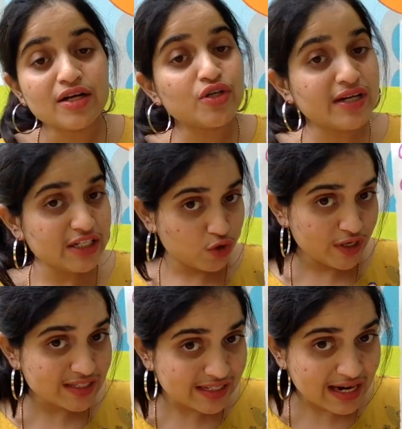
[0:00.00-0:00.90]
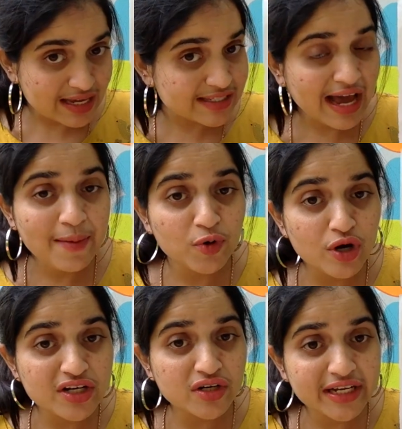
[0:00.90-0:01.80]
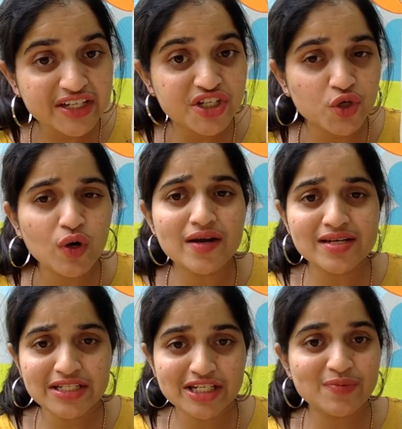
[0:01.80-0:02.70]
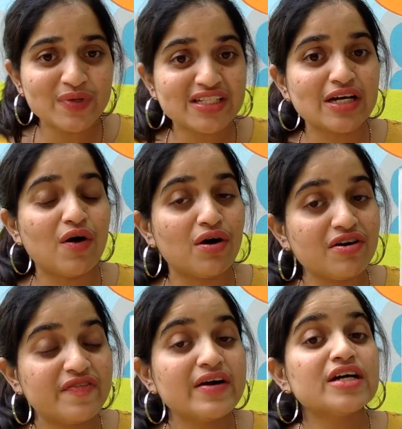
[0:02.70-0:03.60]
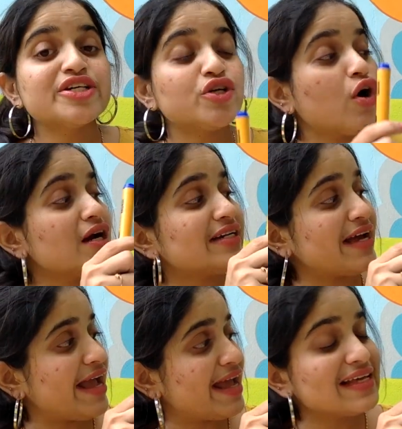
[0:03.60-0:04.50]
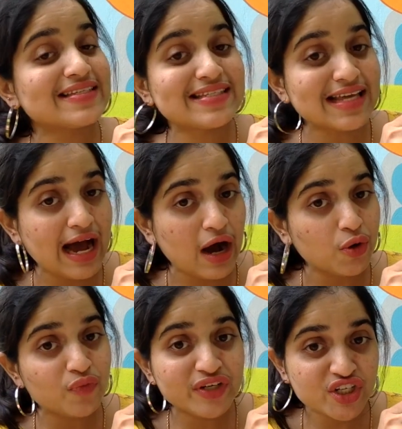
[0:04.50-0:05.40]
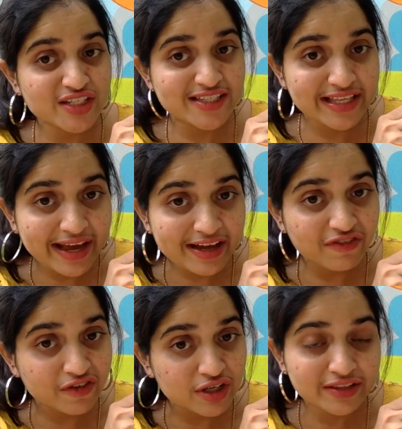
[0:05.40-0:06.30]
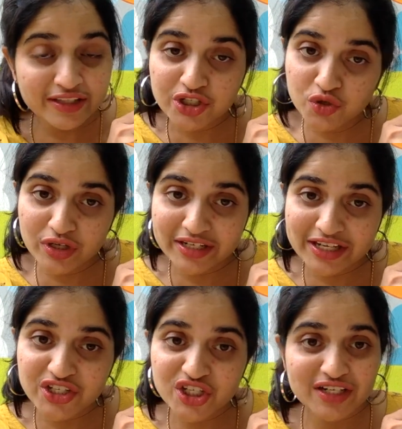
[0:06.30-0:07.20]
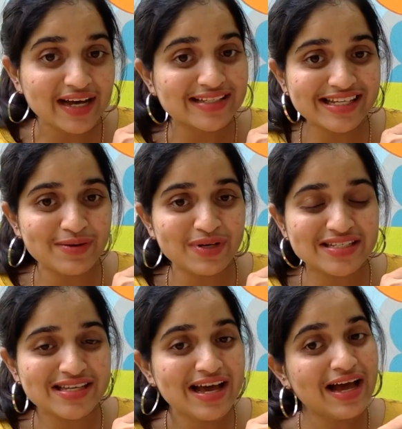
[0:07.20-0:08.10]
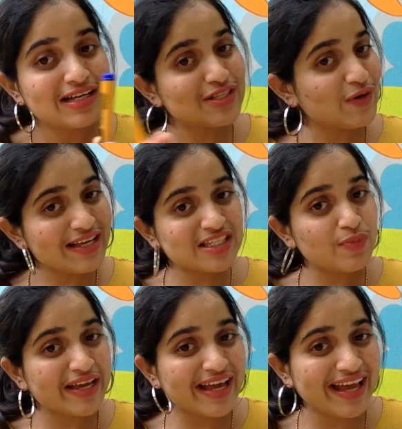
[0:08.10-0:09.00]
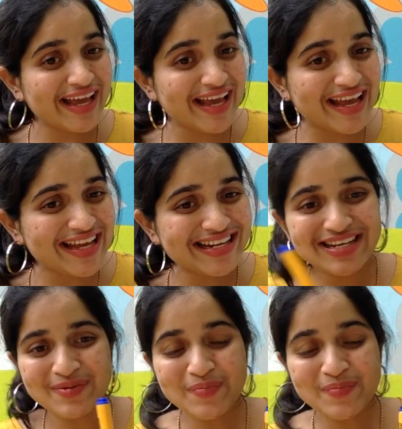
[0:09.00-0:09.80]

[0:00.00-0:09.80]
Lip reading: In today's class, I am going to teach you a little bit of short A sound which is there for the junior KG class syllabus. So let's begin.